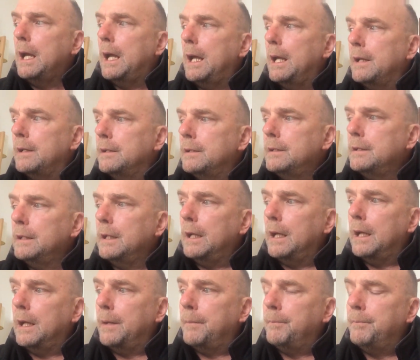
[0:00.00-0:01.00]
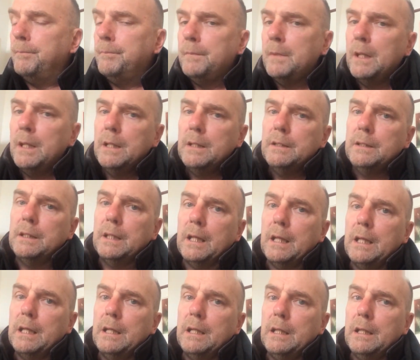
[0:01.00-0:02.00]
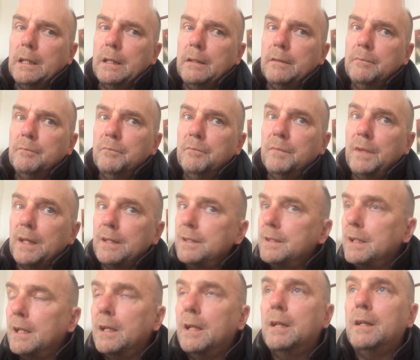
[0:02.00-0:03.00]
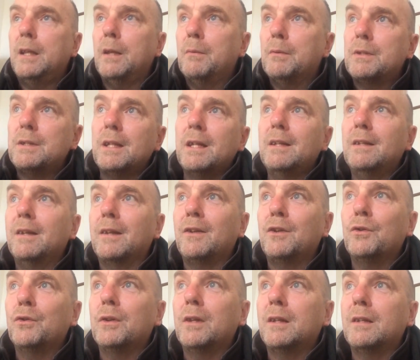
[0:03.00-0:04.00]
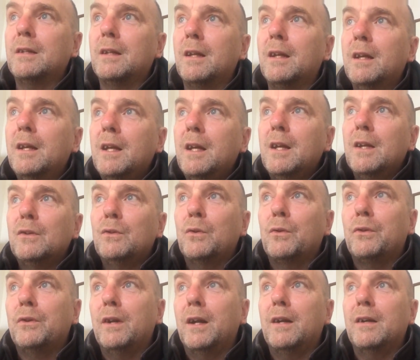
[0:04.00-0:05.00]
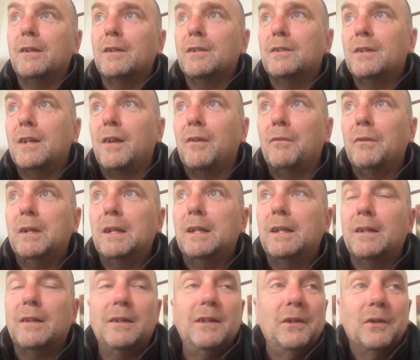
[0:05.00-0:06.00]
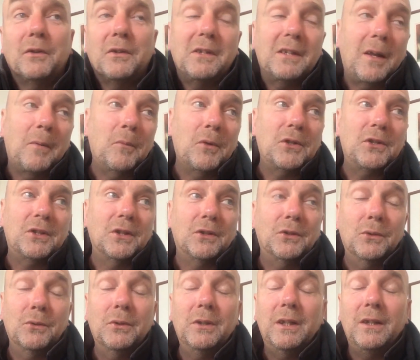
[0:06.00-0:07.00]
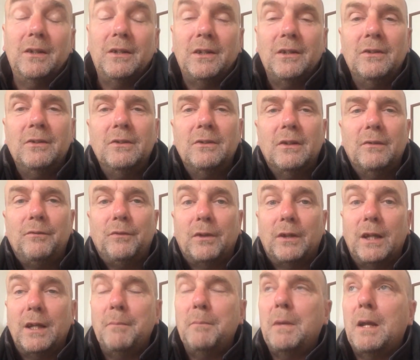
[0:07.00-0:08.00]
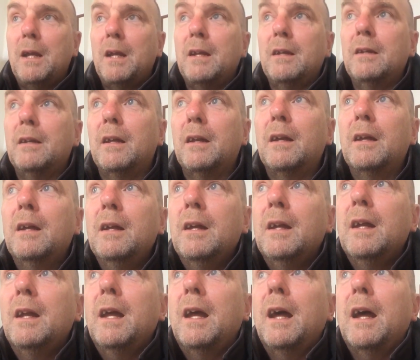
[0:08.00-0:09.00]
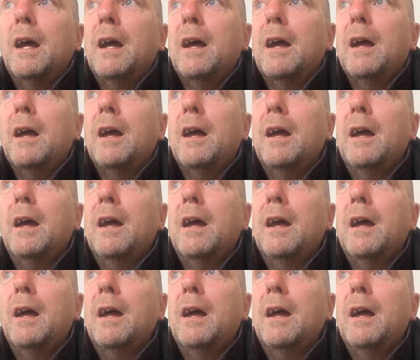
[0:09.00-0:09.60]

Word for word: and um, they they say they were saying that you know that uh, Northern Ireland is not really you know there's not much to do there you know for them, and uh, uh,